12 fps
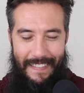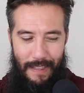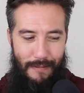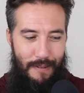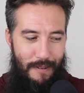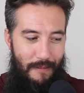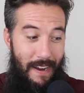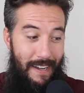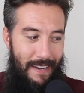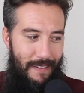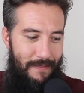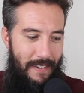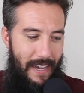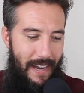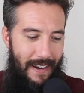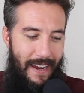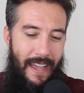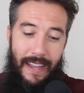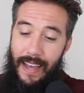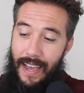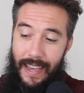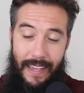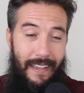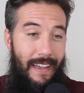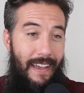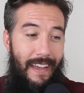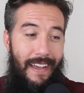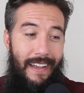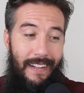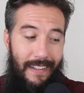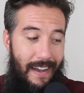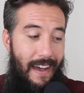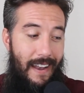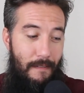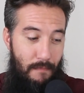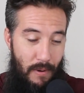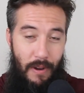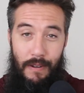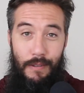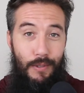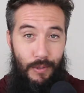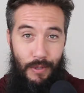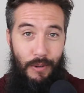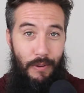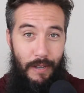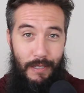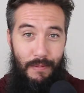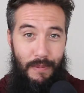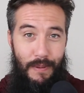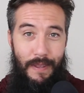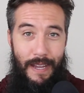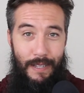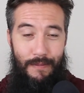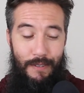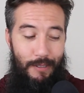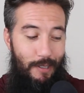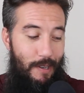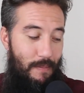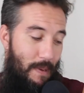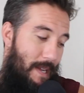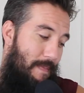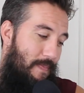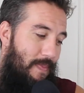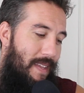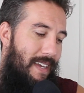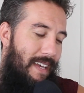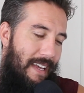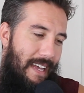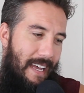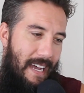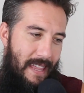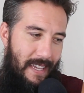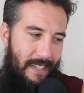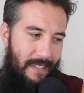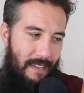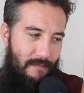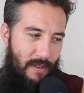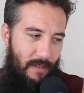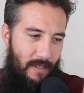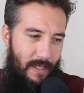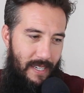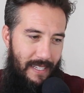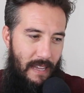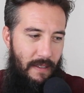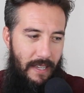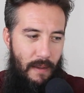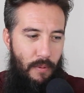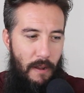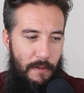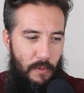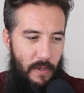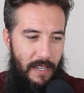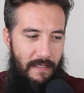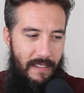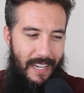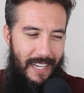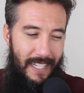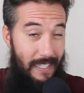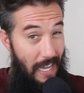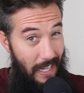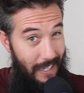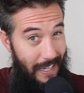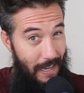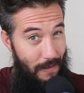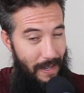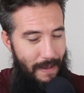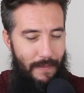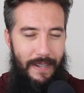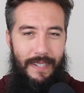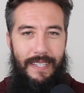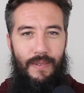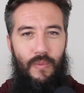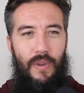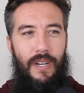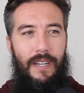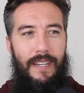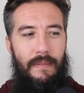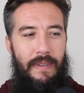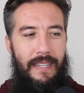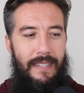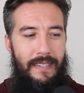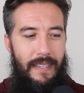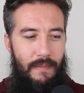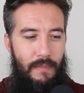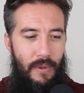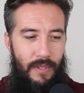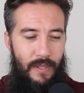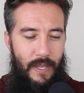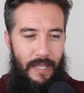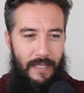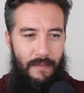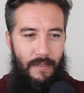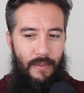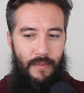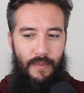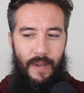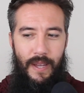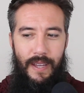thrown right into the fire, and I got burnt to a crisp. That is for sure. But I think it's like most things. Like I probably wouldn't have done it exactly that way, but it did work. I mean, it's like most things. If you